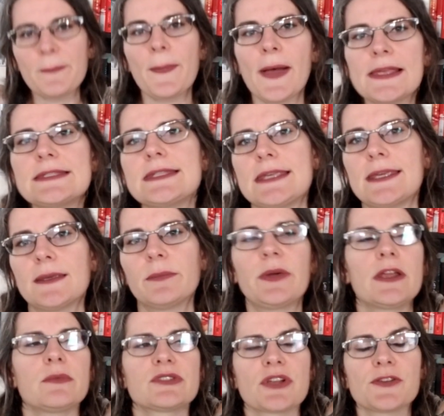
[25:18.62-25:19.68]
buzzy, but
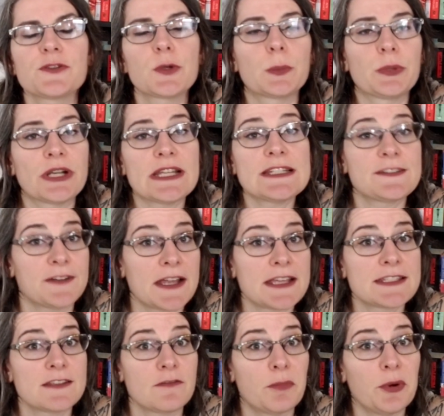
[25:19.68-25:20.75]
it was also a pretty
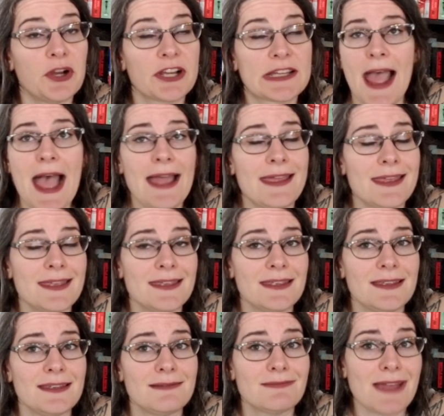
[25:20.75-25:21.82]
divisive book.
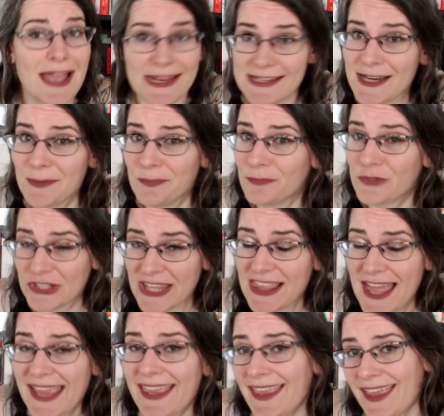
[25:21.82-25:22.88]
I ended up really
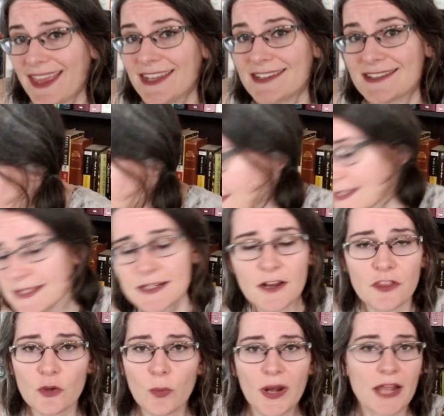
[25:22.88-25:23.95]
liking it. This is
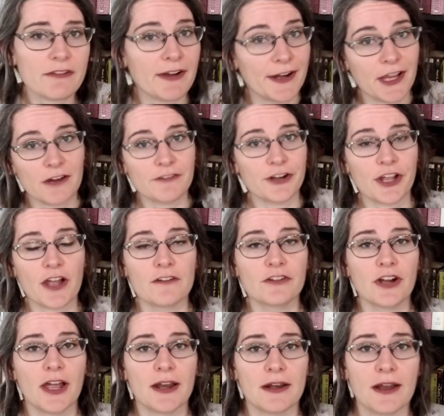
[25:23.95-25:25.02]
another one I read cover to cover
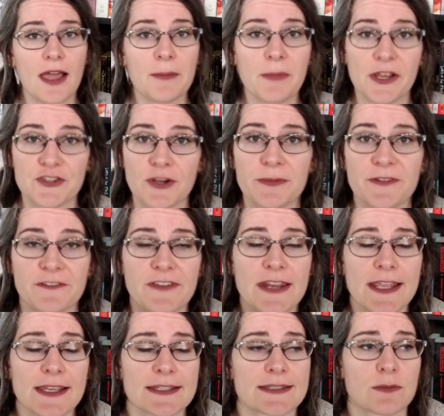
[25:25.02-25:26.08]
on my trip to
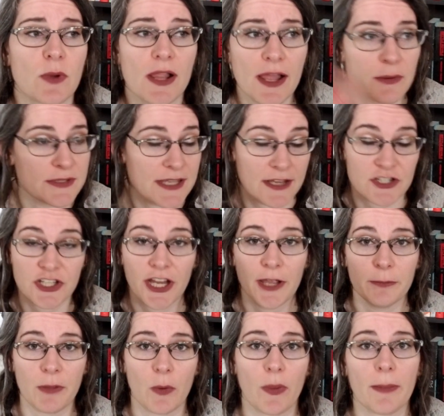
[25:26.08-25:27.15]
Phoenix while I was actually
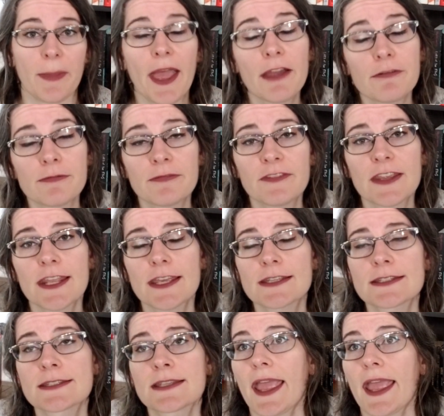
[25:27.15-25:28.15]
on my way back from Phoenix,